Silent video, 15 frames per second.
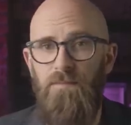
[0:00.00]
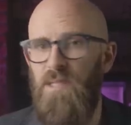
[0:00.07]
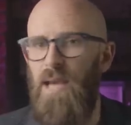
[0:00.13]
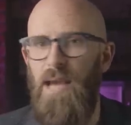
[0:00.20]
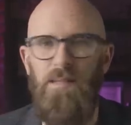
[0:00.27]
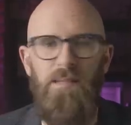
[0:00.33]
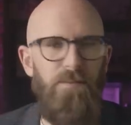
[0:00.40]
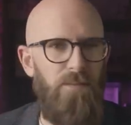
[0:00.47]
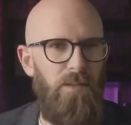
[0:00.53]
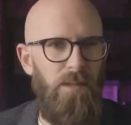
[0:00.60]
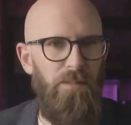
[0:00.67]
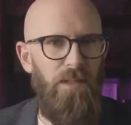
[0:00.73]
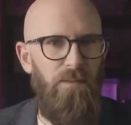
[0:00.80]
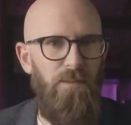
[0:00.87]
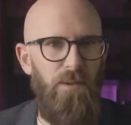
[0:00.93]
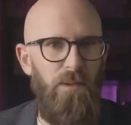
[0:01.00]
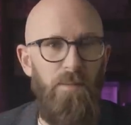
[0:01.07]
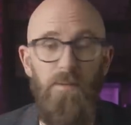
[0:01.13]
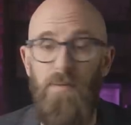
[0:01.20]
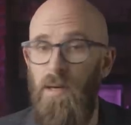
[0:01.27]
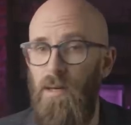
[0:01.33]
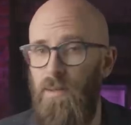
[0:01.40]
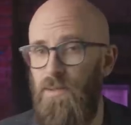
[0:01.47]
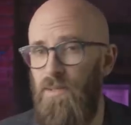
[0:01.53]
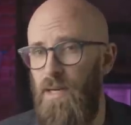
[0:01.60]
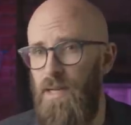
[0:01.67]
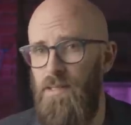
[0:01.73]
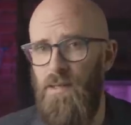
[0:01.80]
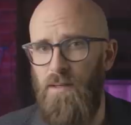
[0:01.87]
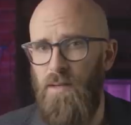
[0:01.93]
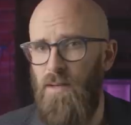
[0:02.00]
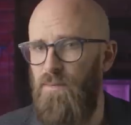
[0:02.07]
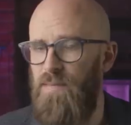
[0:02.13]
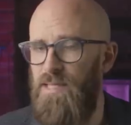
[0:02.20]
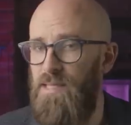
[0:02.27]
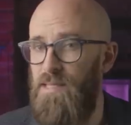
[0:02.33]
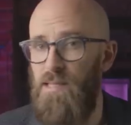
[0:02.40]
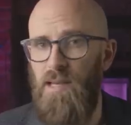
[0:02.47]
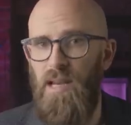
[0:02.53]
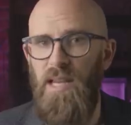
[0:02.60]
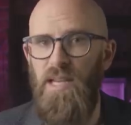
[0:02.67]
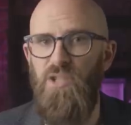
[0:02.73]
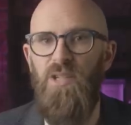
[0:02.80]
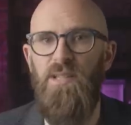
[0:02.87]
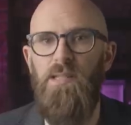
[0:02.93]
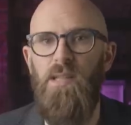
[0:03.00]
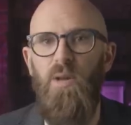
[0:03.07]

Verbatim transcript: Attacks have come in the form of armed raids on government installations,